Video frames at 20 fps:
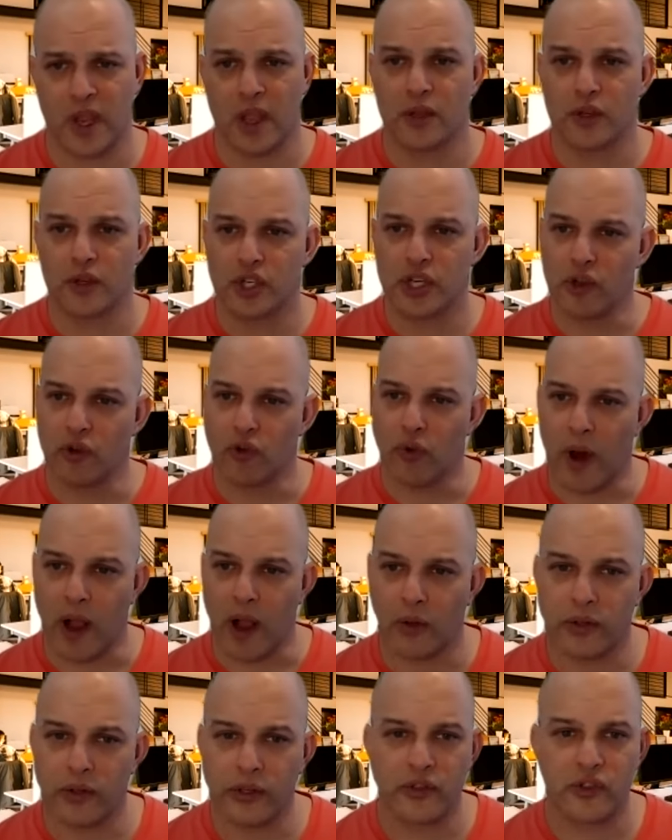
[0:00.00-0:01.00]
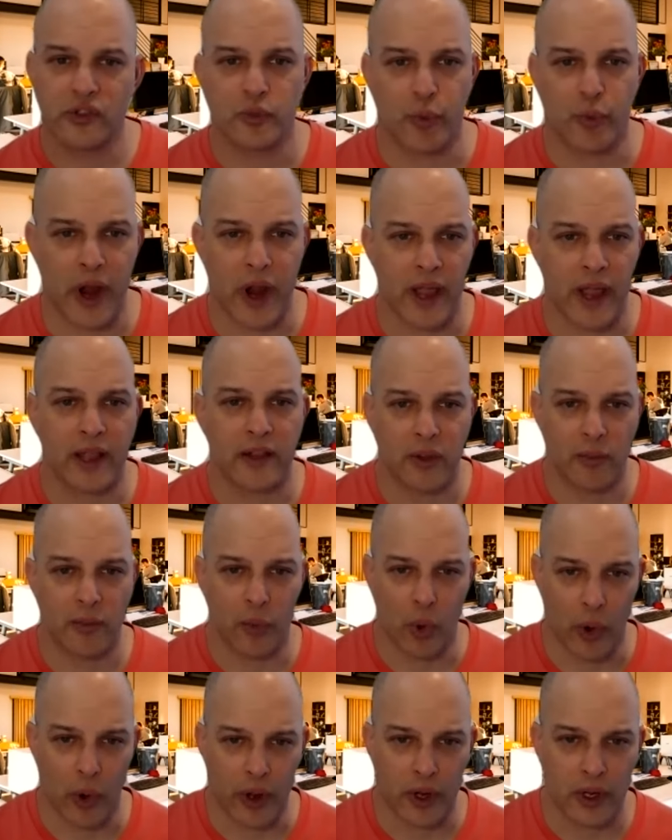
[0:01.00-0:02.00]
She growled and sprang at the
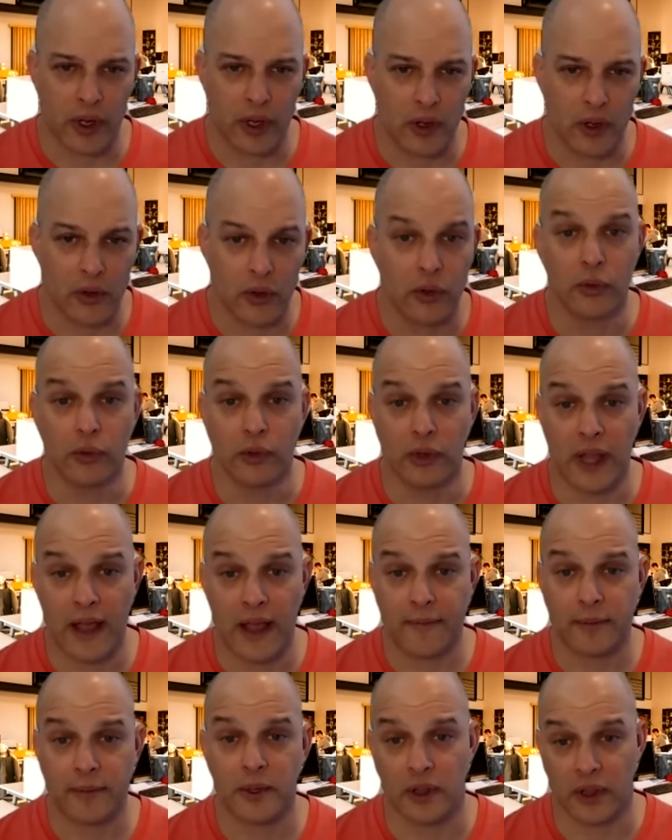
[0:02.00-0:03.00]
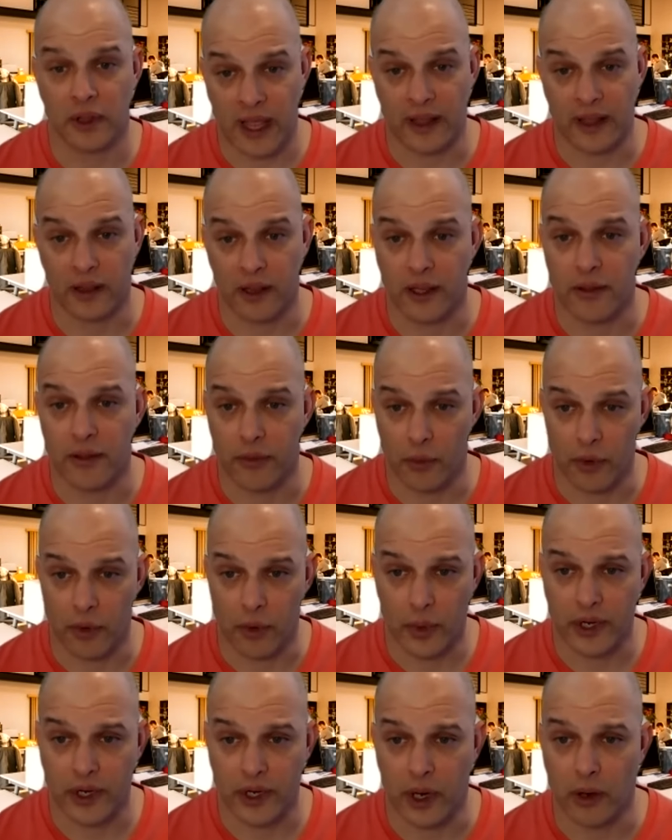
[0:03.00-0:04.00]
boy, who leapt lightly through the
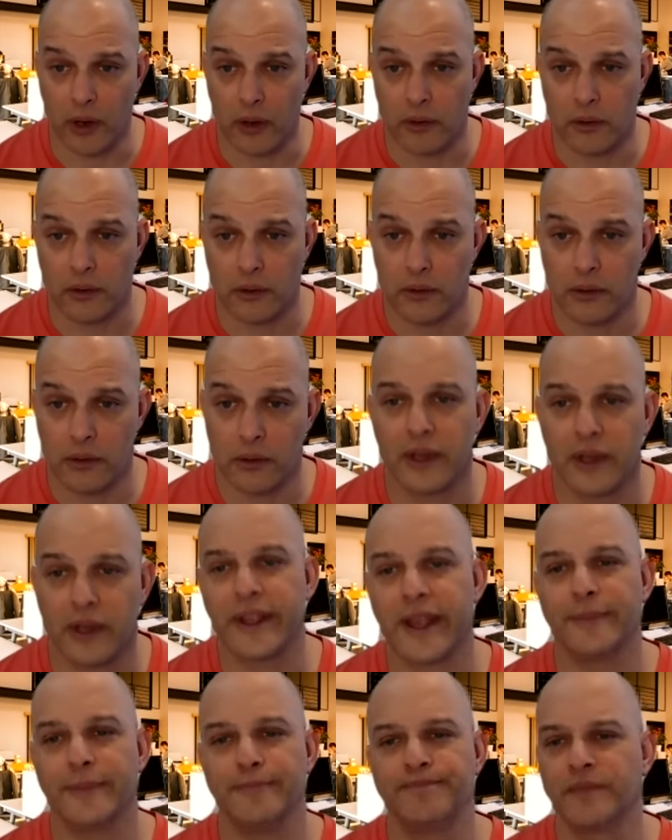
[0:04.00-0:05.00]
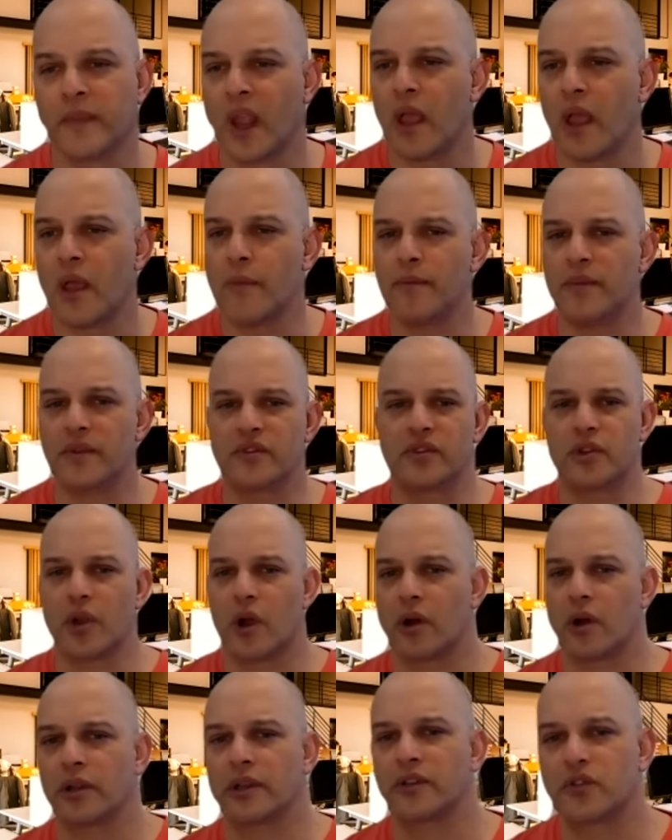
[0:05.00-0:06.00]
window. Again, Miss
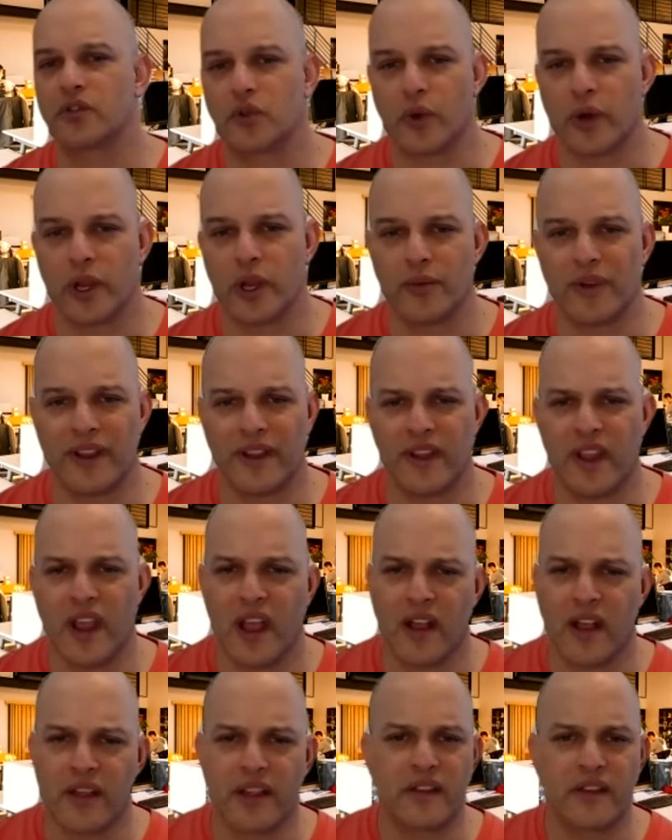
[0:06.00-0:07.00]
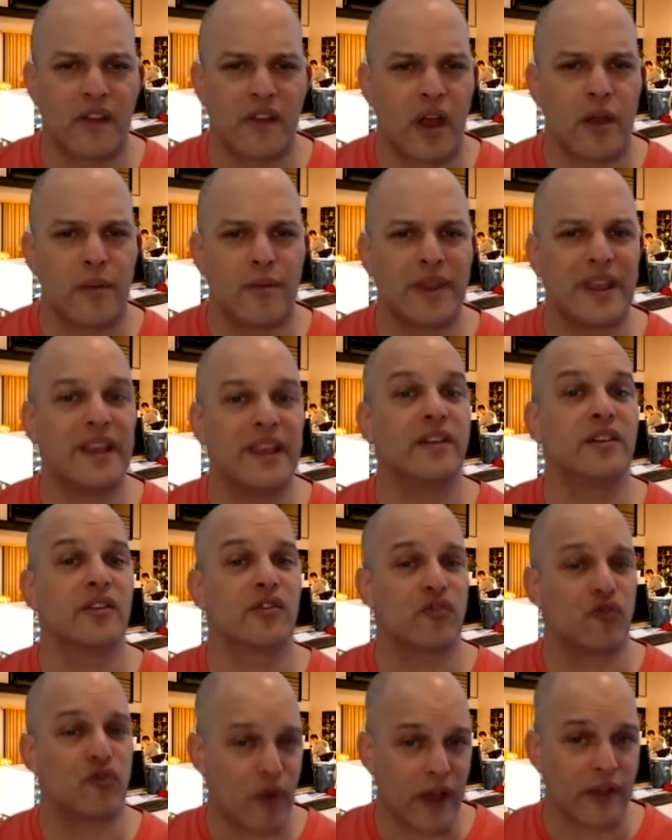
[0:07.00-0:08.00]
Darling screamed, and this time in
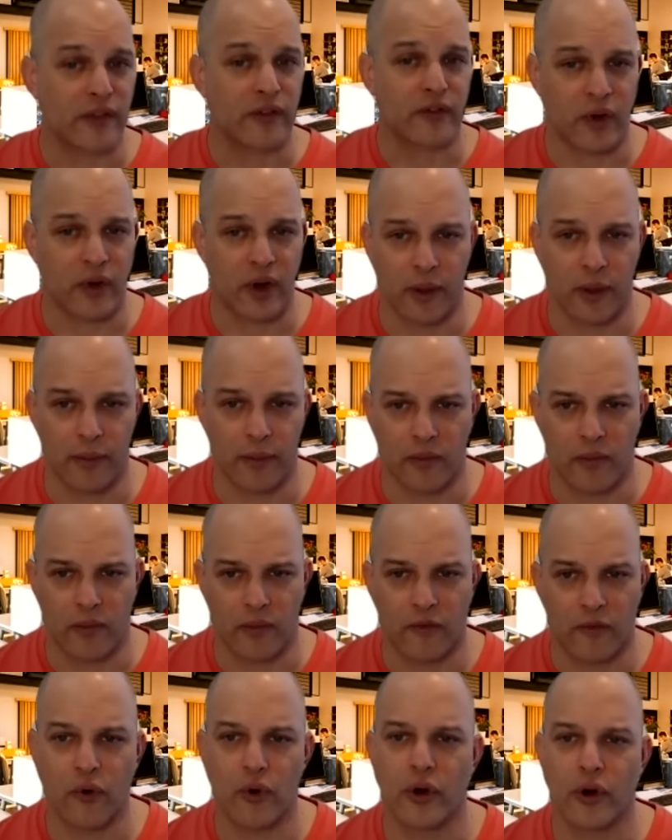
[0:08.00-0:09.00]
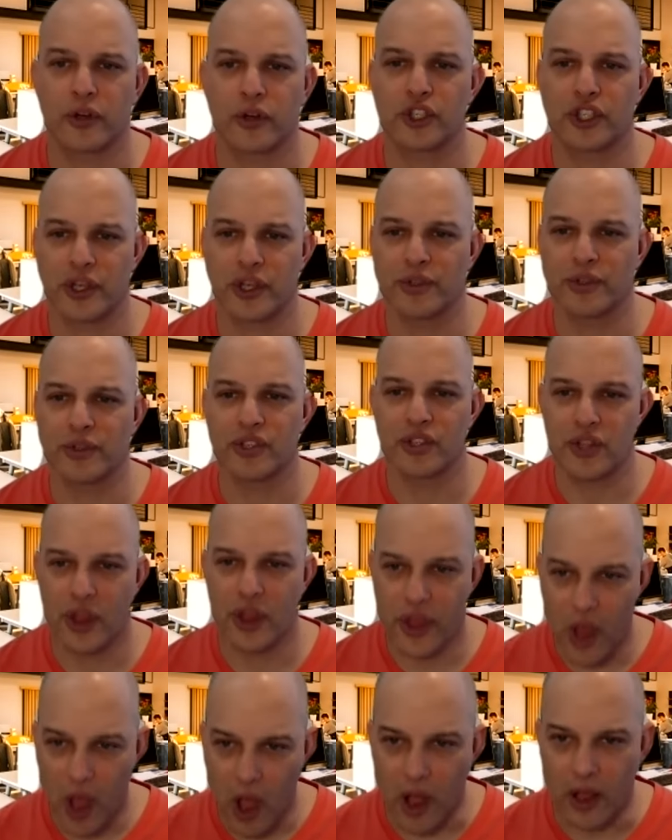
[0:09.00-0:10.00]
distress for him, for she was
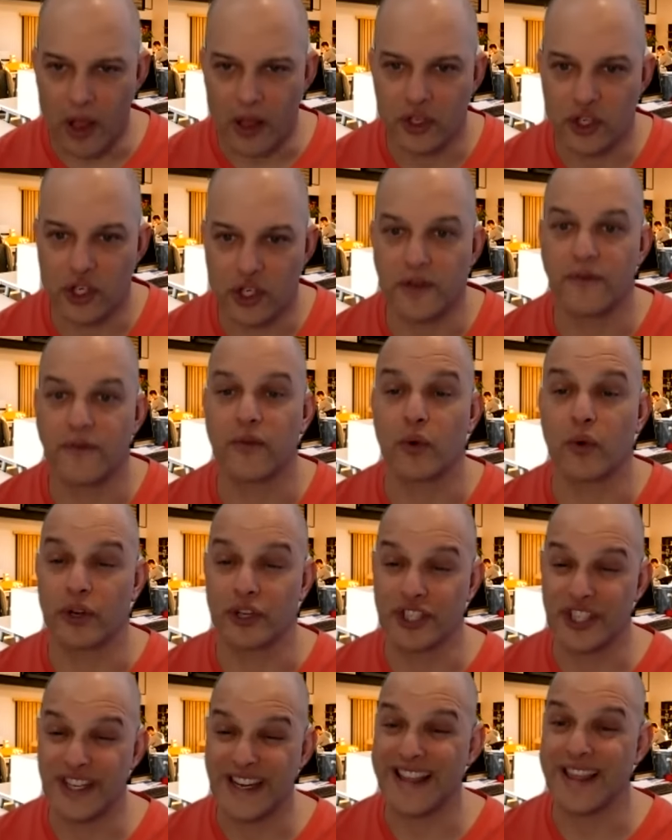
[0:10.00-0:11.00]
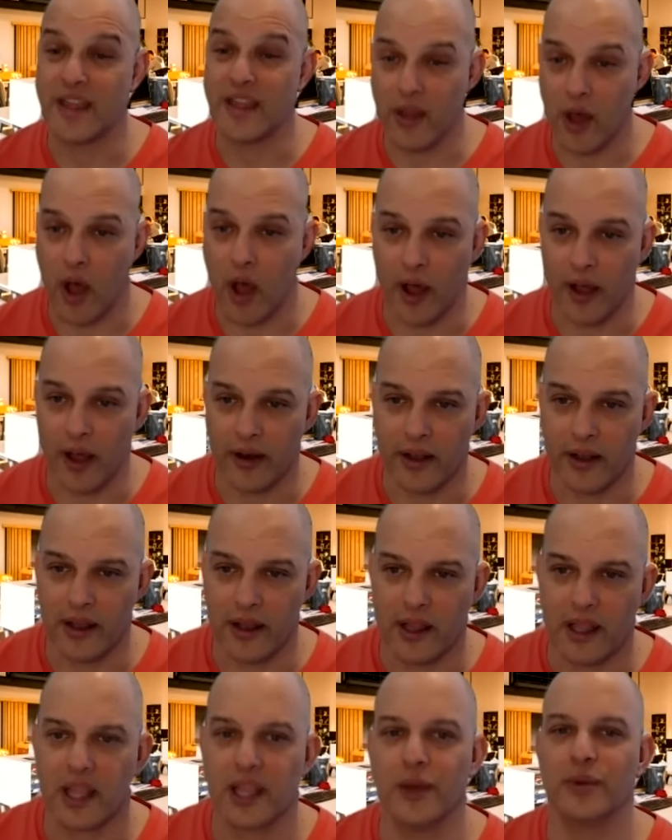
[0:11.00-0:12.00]
thought and she for she thought
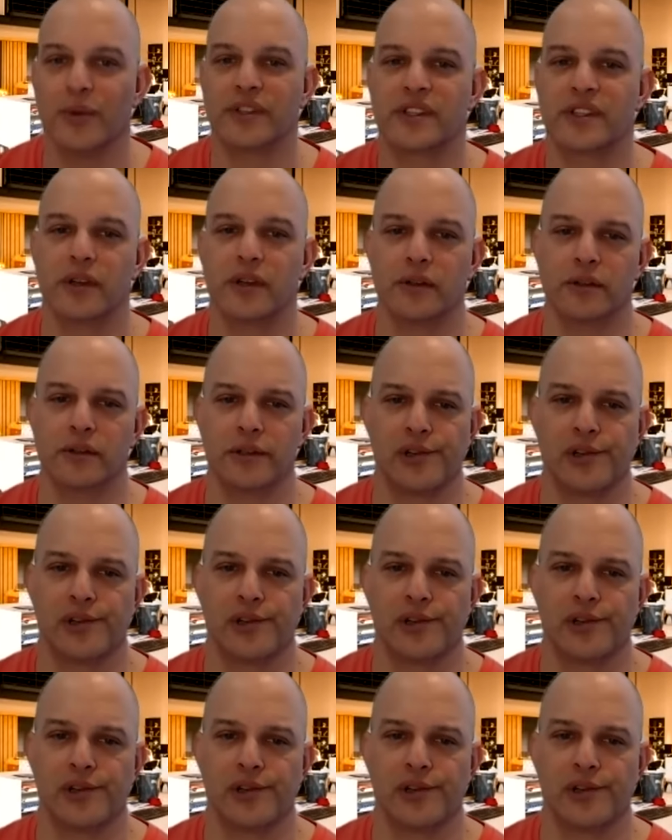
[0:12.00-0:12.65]
he was killed.